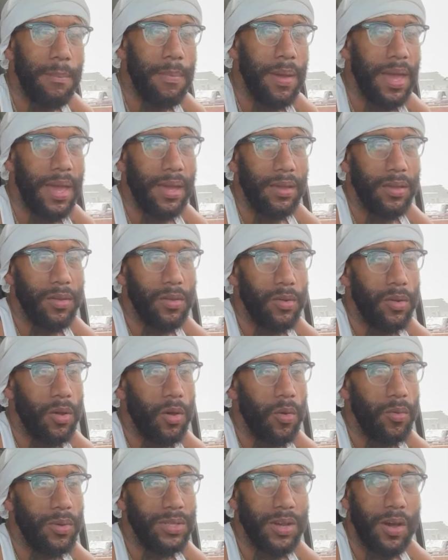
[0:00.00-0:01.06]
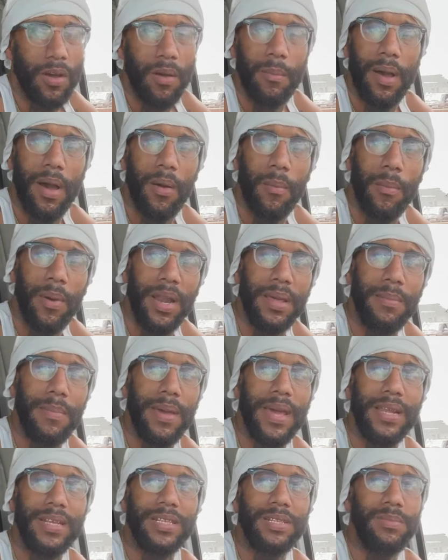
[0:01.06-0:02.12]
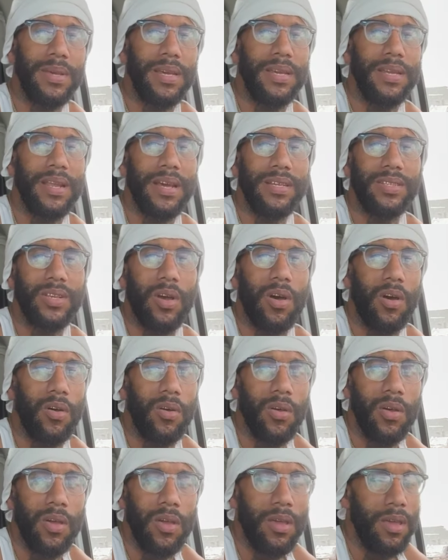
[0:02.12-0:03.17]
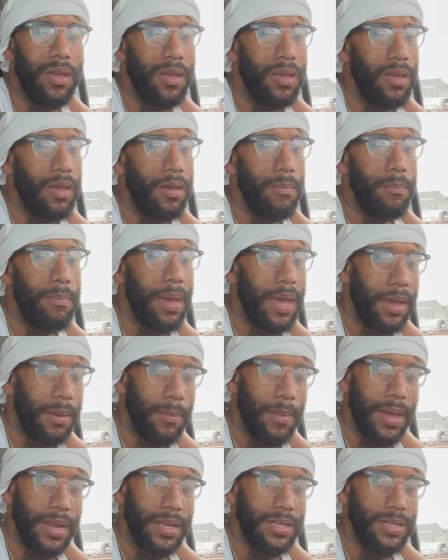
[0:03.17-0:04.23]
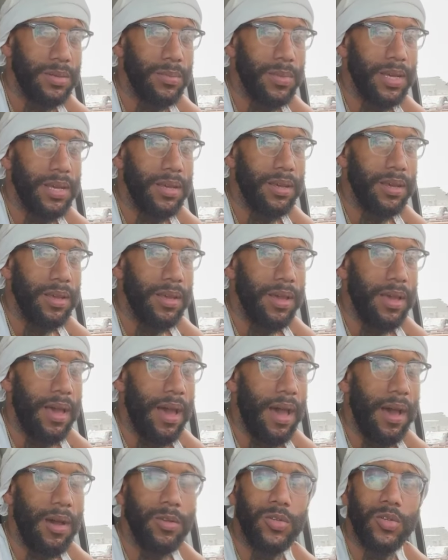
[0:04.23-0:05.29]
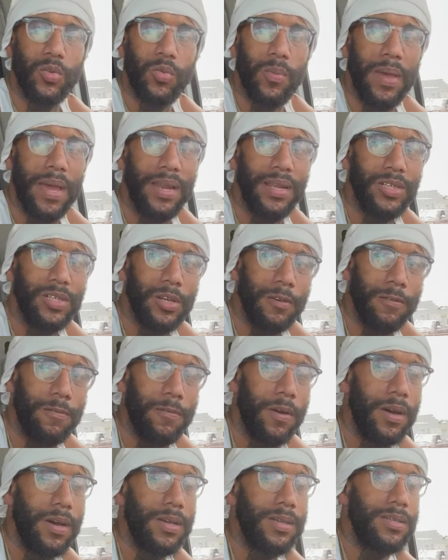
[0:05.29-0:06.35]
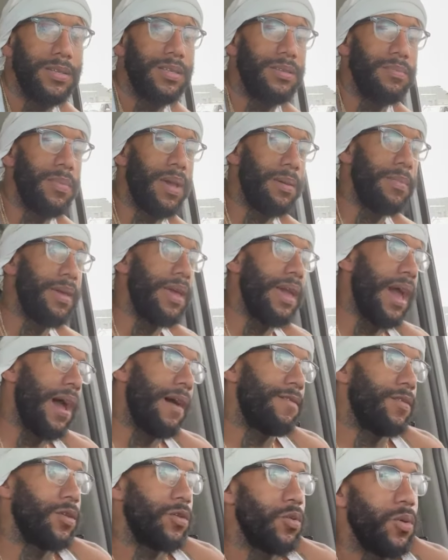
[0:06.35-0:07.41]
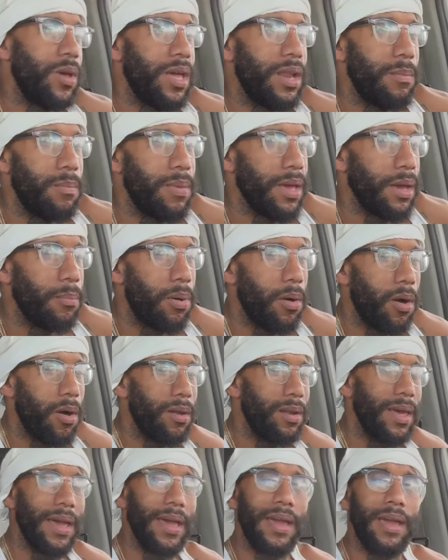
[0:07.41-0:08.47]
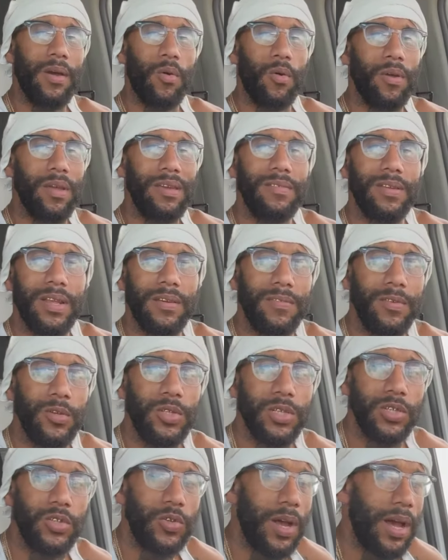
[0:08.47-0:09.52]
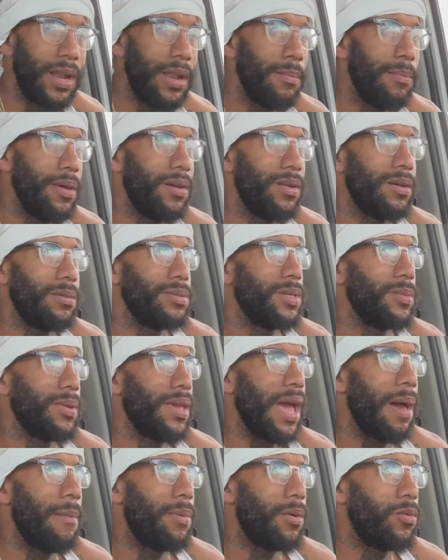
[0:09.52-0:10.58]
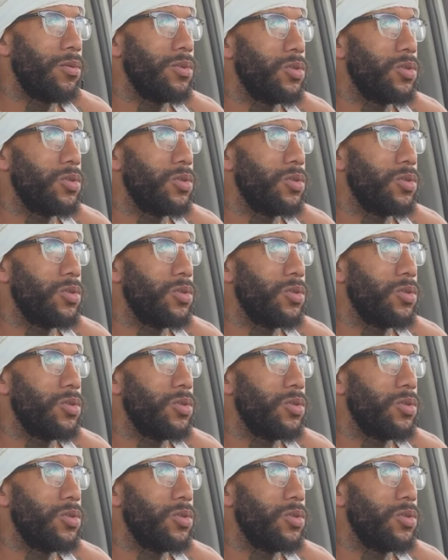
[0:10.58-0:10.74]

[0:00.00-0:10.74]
bank, you know, we talking about money management, that's all. Bank management, how to manage your funds maybe after you hit a big parlay or even if you're just trying to build up some capital